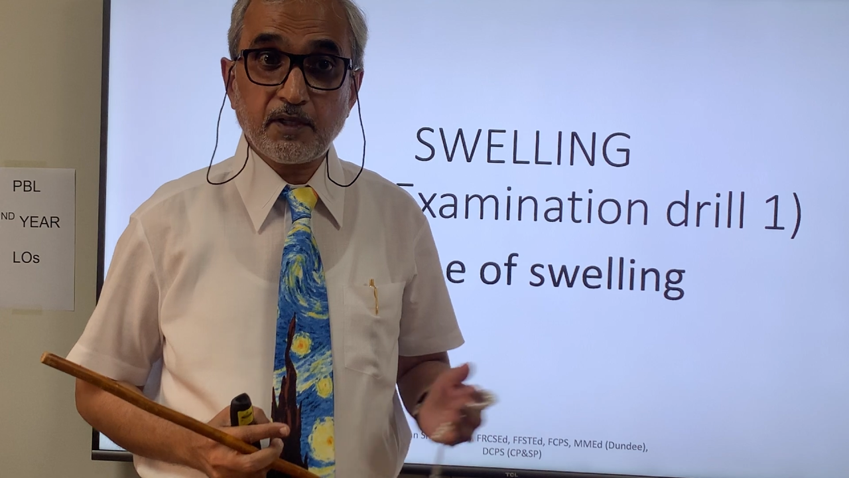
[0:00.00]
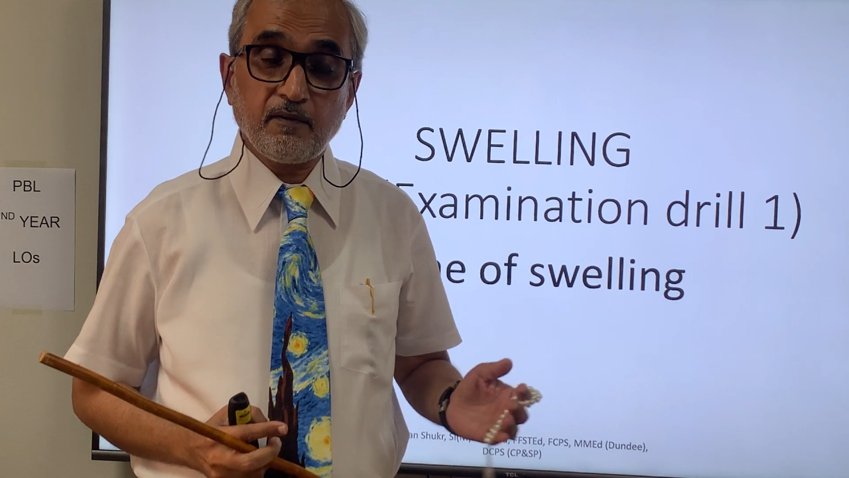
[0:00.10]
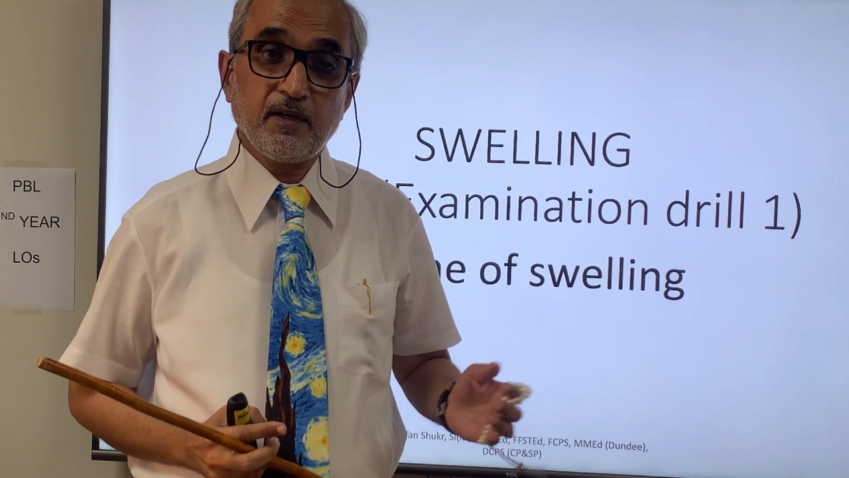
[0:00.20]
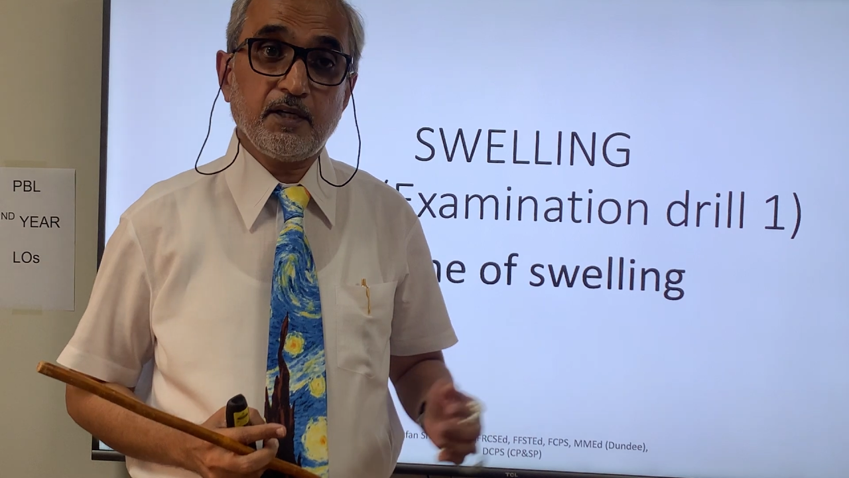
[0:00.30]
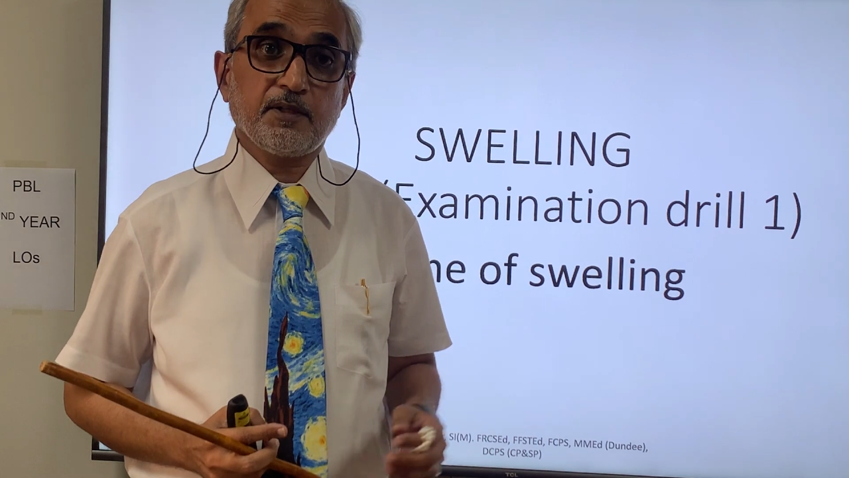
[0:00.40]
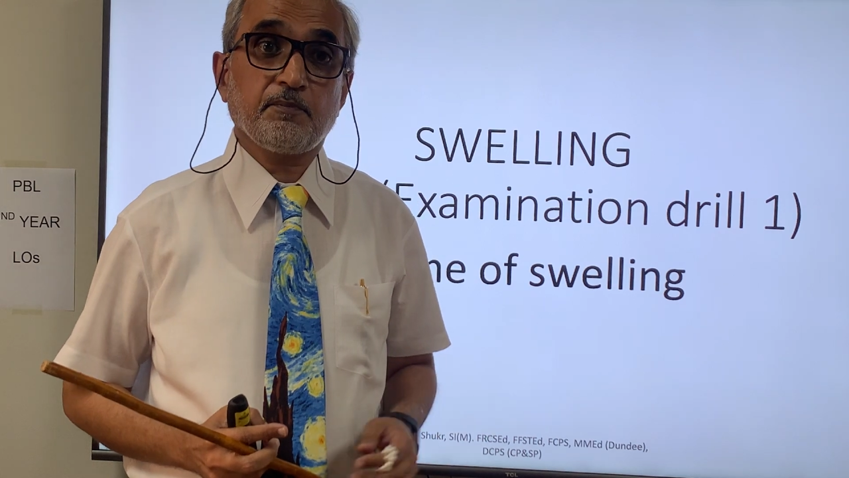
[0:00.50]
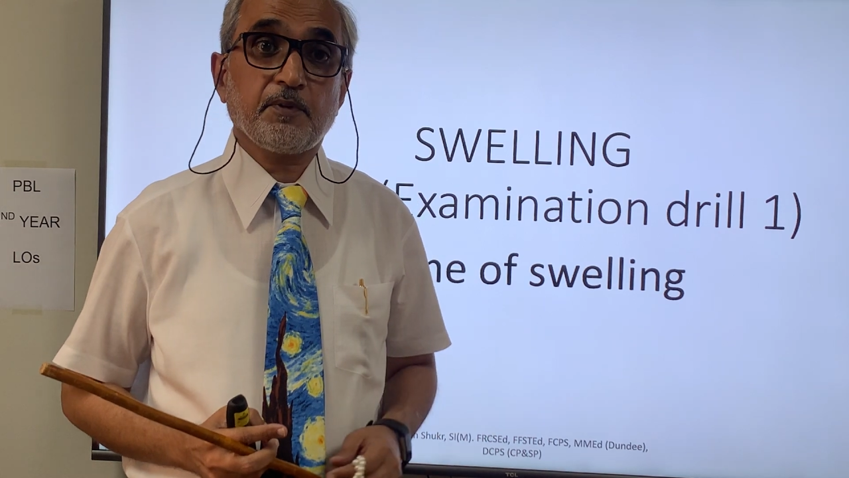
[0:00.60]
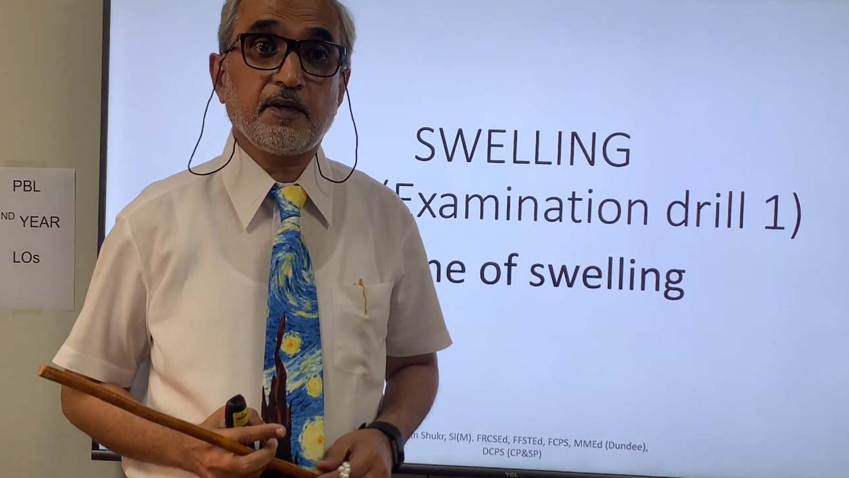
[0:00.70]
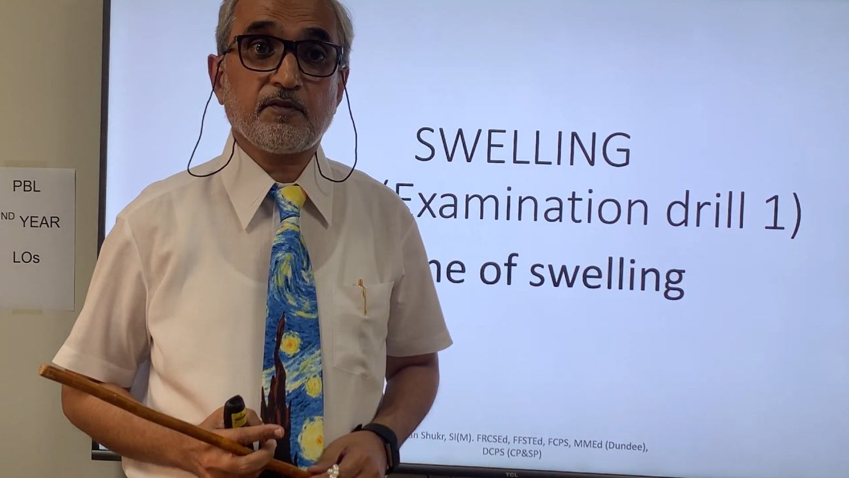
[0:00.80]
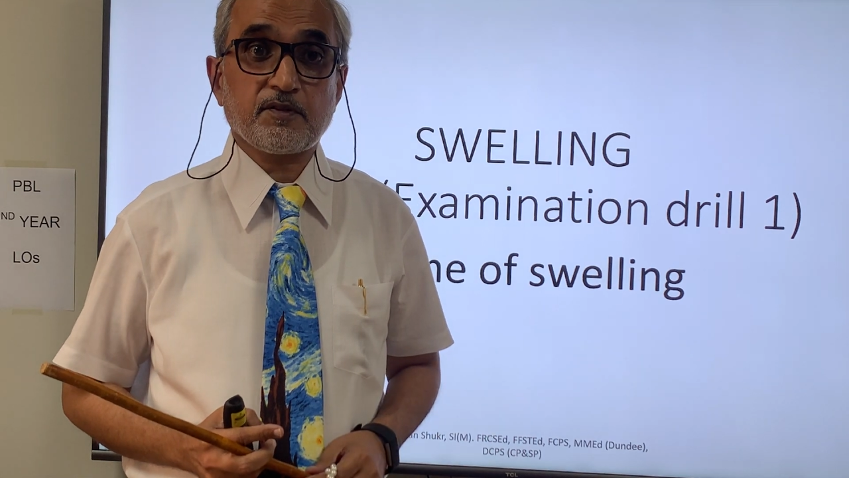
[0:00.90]
we have learned in
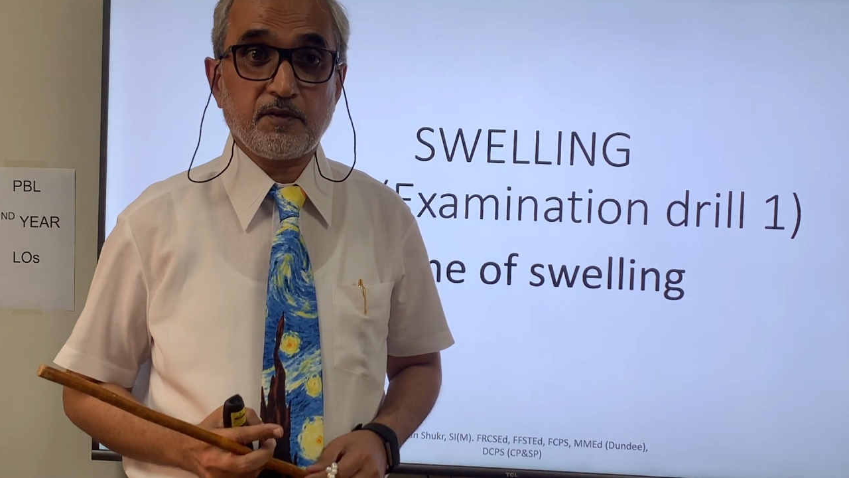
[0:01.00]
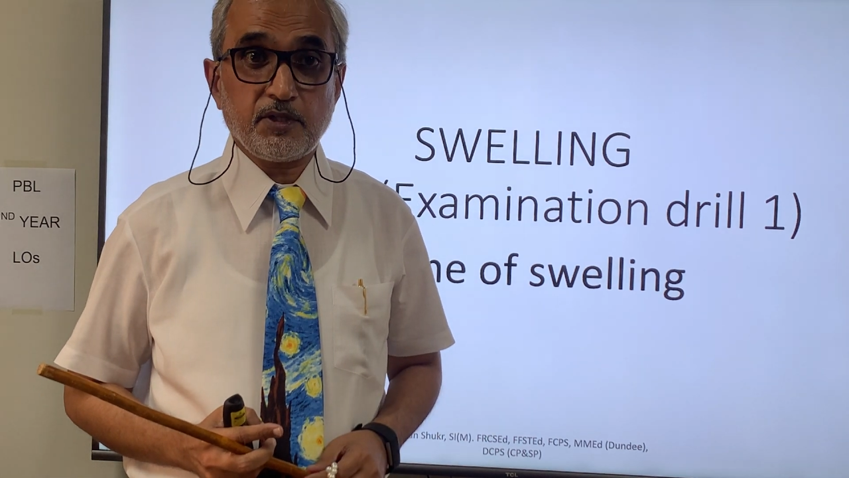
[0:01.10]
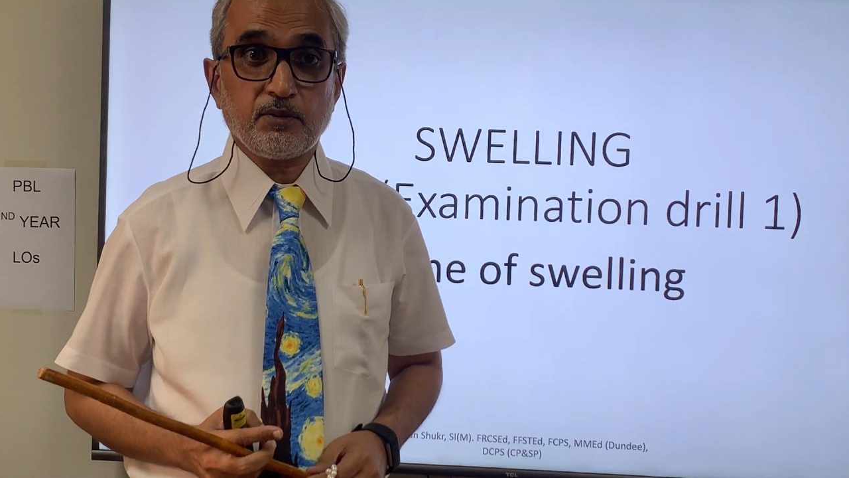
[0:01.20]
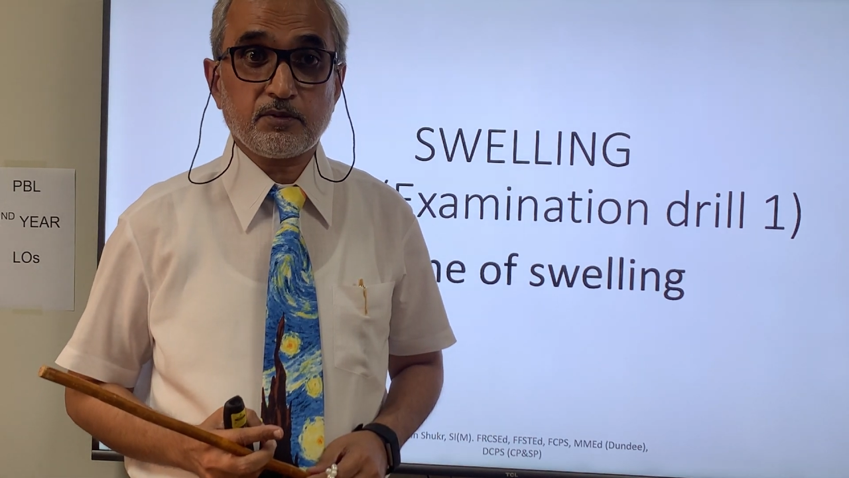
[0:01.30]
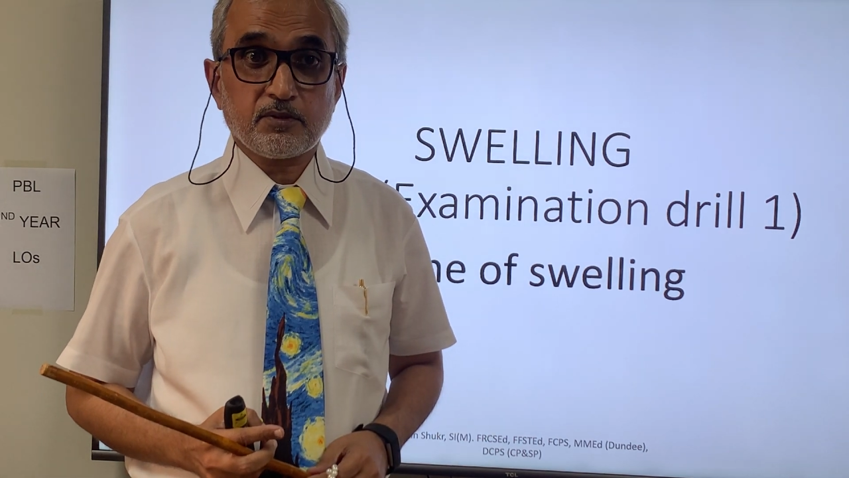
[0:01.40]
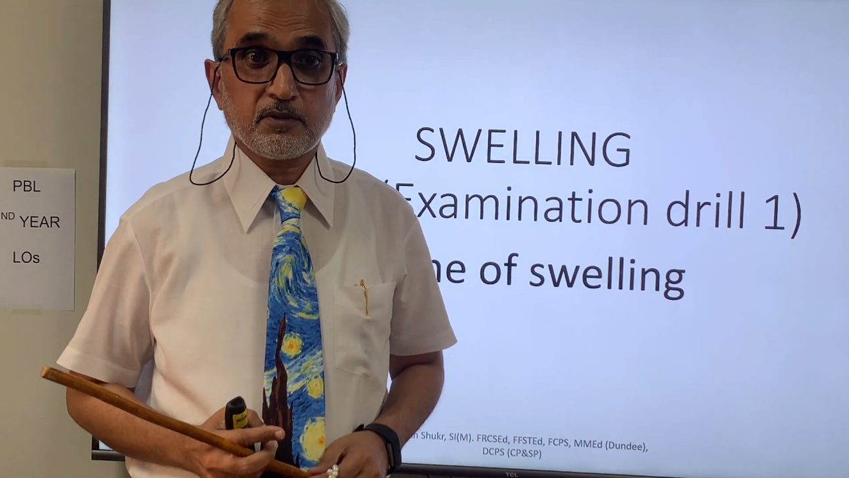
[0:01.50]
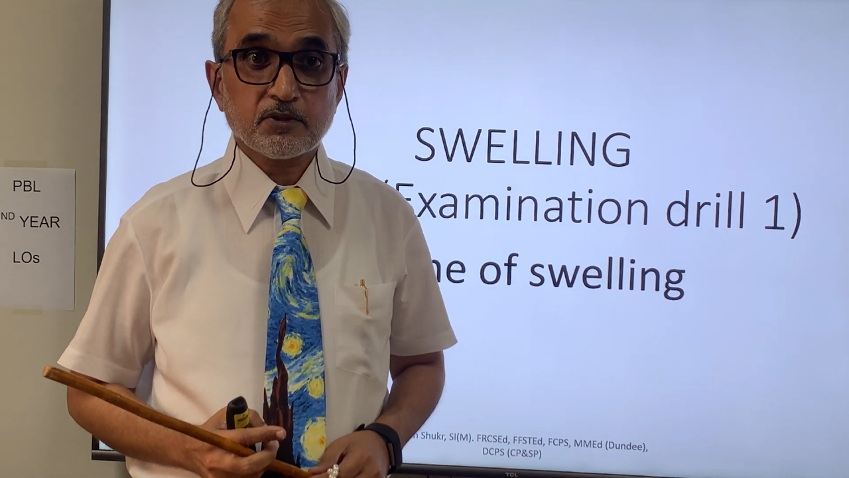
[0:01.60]
previous videos.